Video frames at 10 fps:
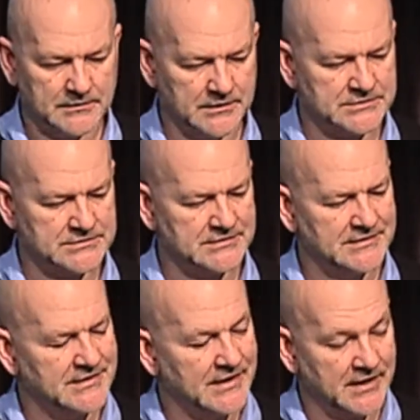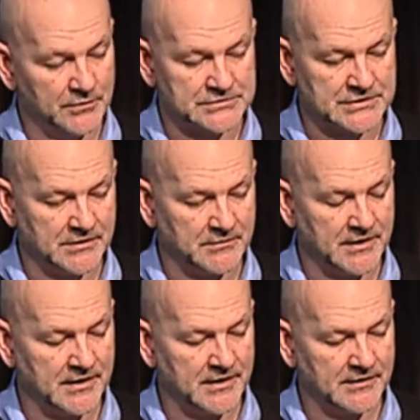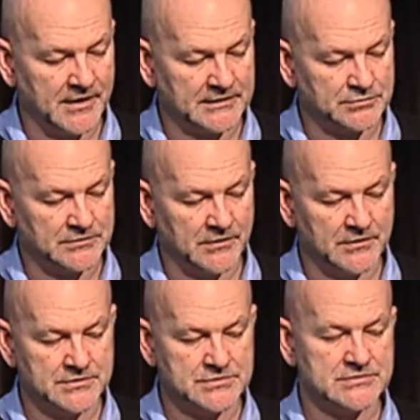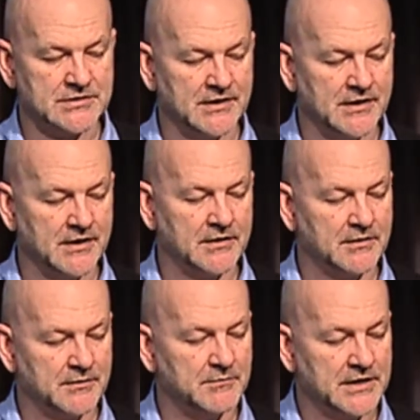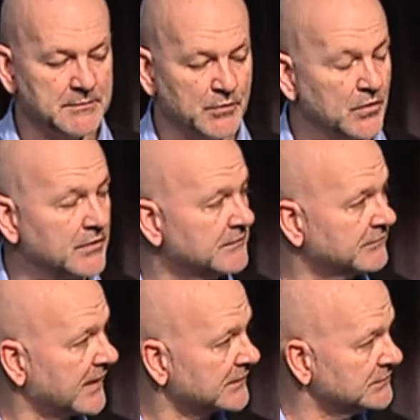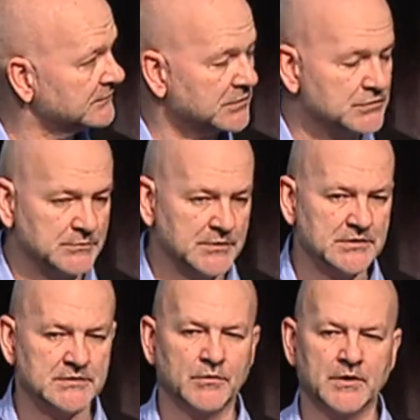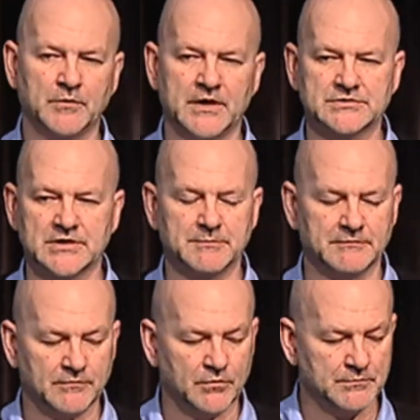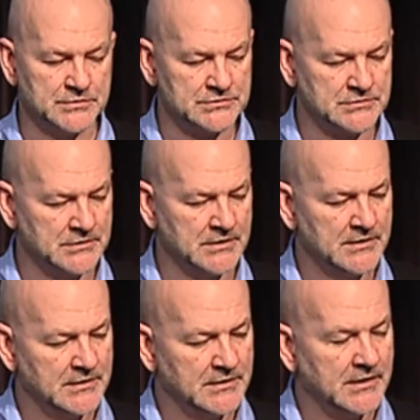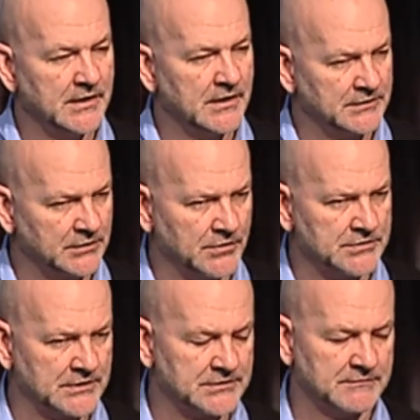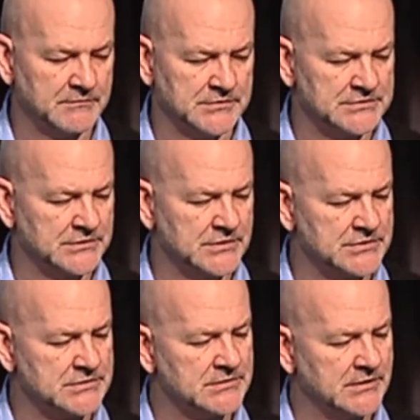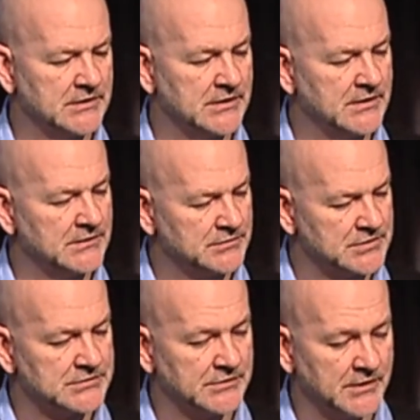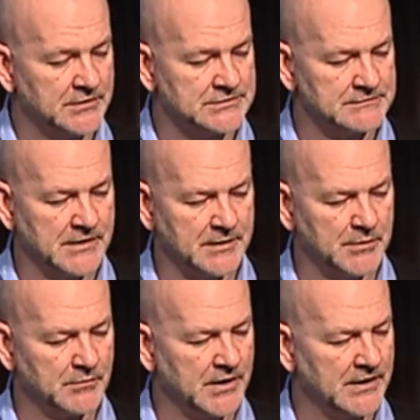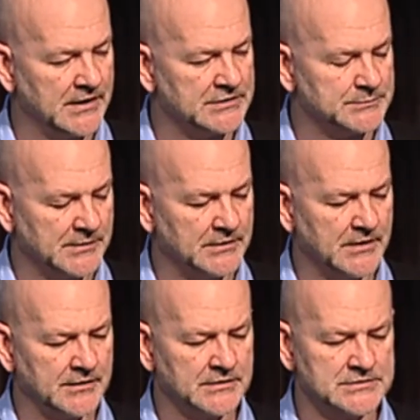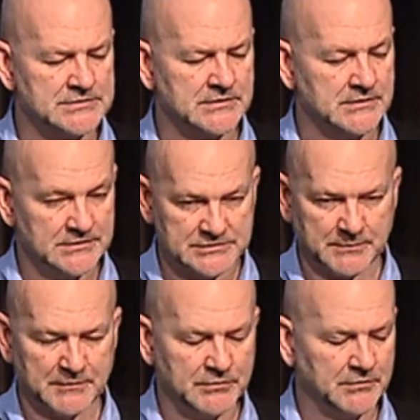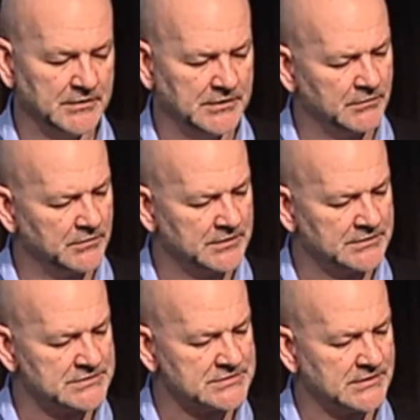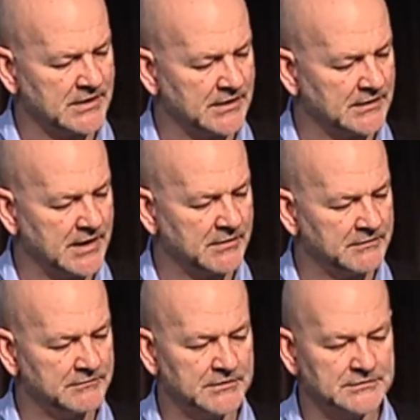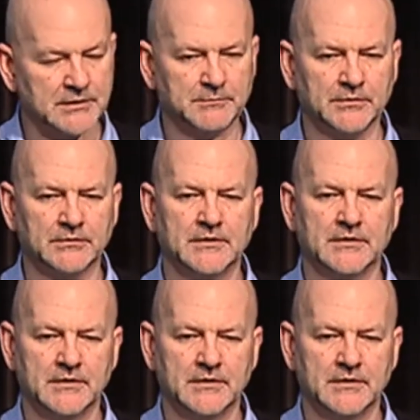yes, I'd also like to acknowledge many more, in fact, who've contributed in one way, shape or form to the conduct of the research, the traditional owners of the APY lands, but others, some of who are in the audience, Gary, for example.